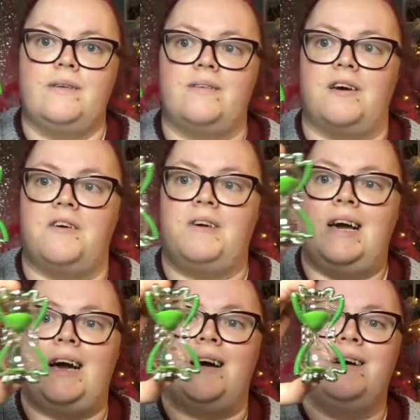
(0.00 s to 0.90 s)
So yeah,
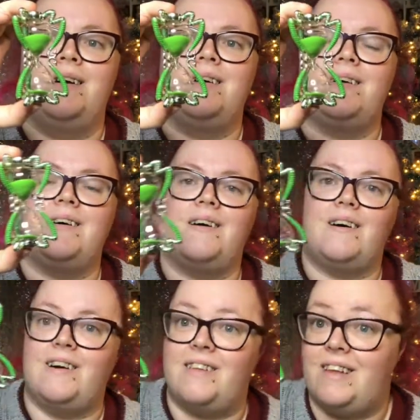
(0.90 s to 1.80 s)
oh,
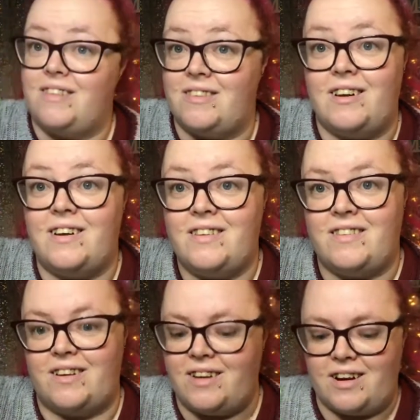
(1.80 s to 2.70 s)
that's the
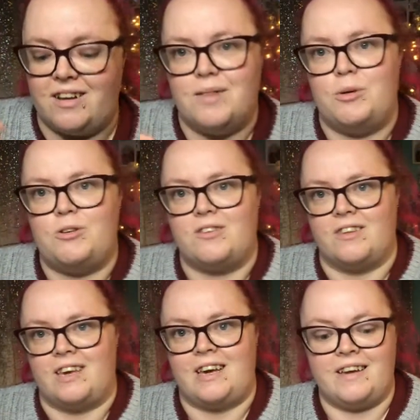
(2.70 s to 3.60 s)
highlight of the box, I
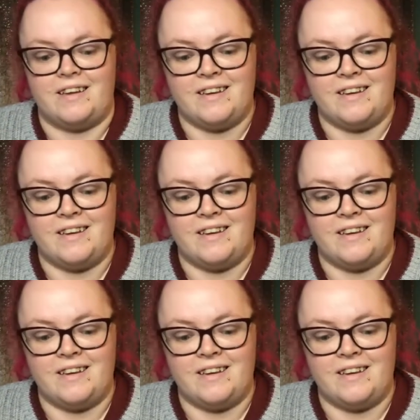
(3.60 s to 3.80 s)
think.